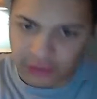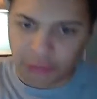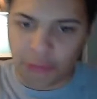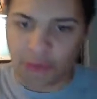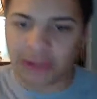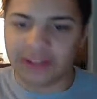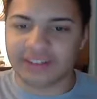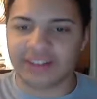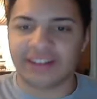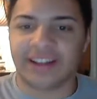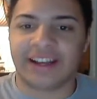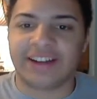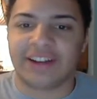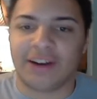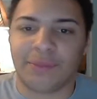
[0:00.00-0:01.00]
What is it
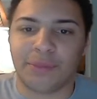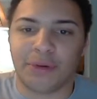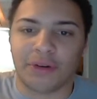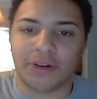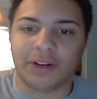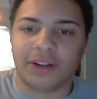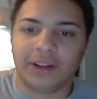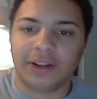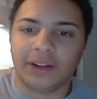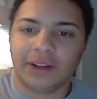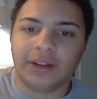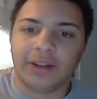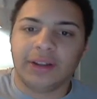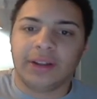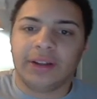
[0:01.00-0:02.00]
like on board?
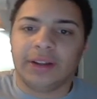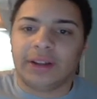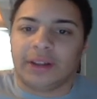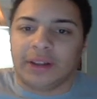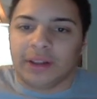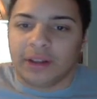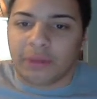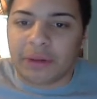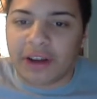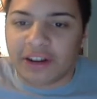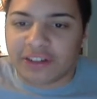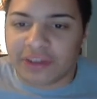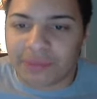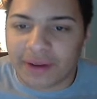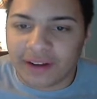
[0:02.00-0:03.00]
We are
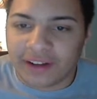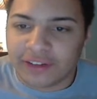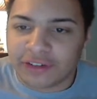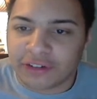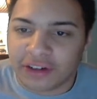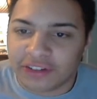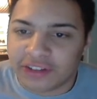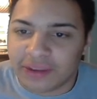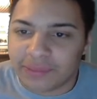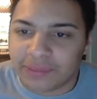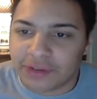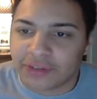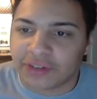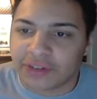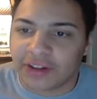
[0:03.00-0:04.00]
to monitor our
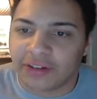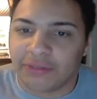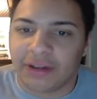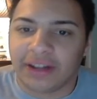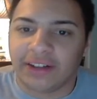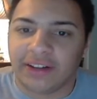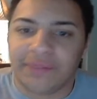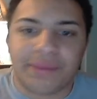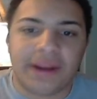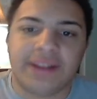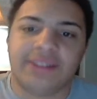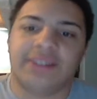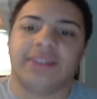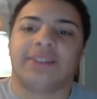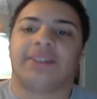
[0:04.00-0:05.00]
temperatures on a regular
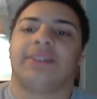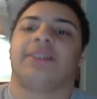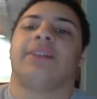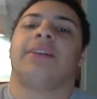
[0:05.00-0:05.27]
basis.